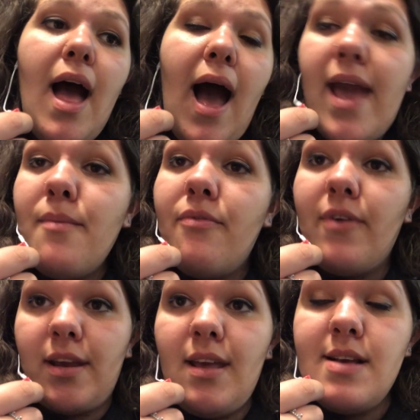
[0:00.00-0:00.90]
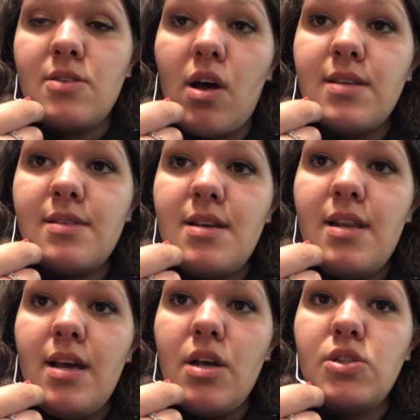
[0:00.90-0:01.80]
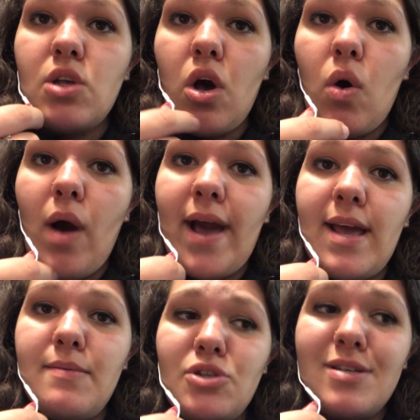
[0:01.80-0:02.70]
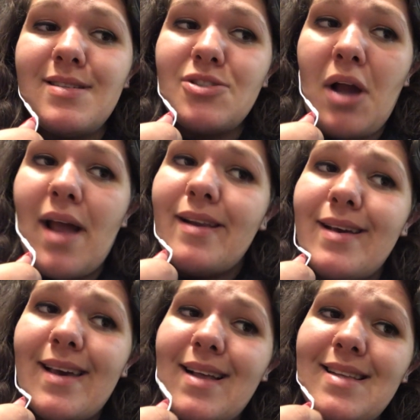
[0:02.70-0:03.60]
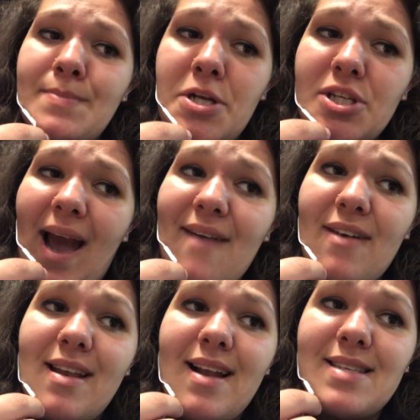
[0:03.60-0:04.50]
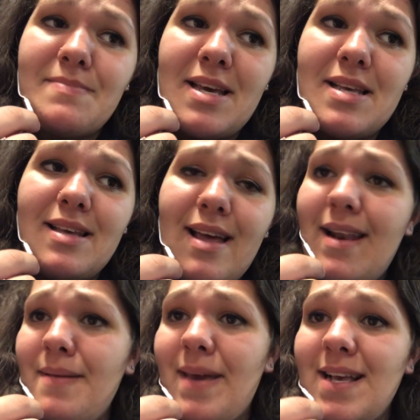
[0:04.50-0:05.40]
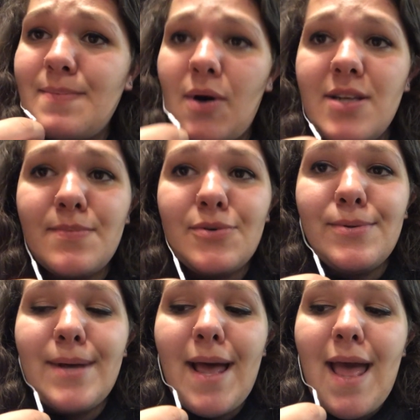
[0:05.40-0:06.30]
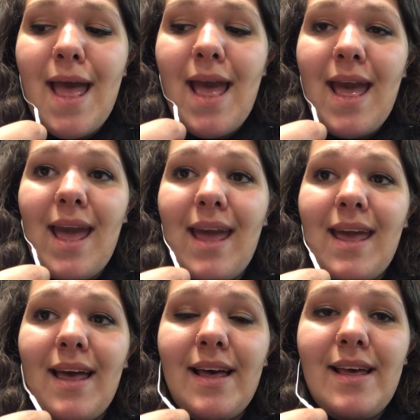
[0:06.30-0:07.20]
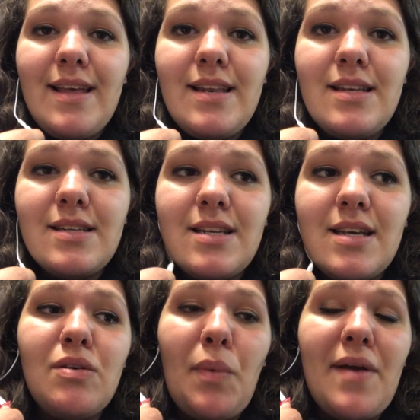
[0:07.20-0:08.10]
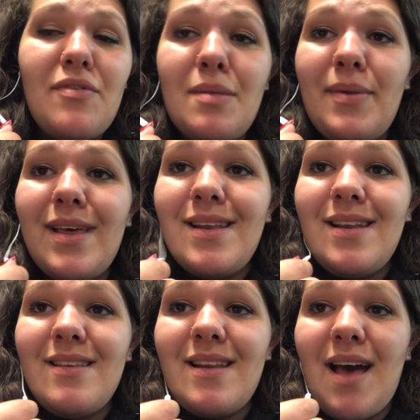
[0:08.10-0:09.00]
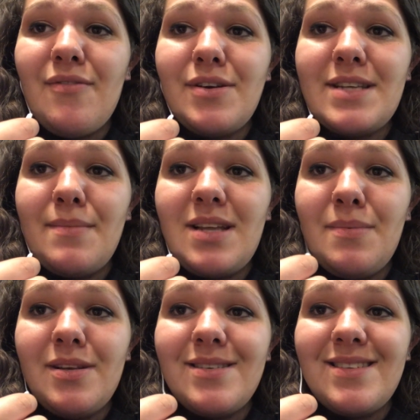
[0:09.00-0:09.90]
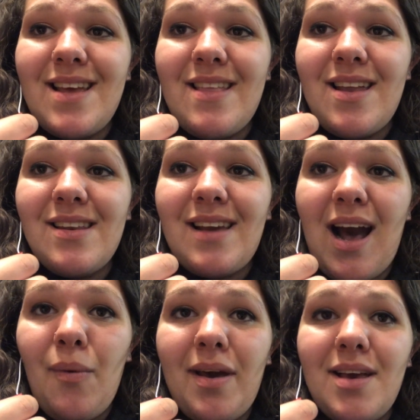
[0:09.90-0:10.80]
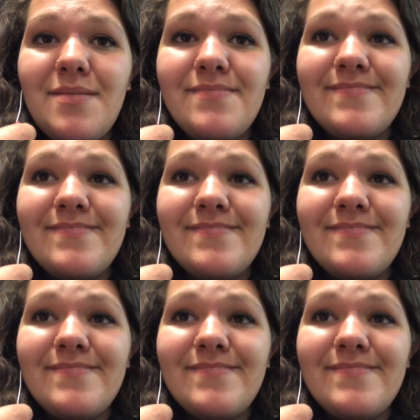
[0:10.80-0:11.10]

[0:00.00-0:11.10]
I am freaking exhausted, so I am just trying to get as much caffeine in me as possible and wait for the plane and then have a good time in Dublin and then Galway.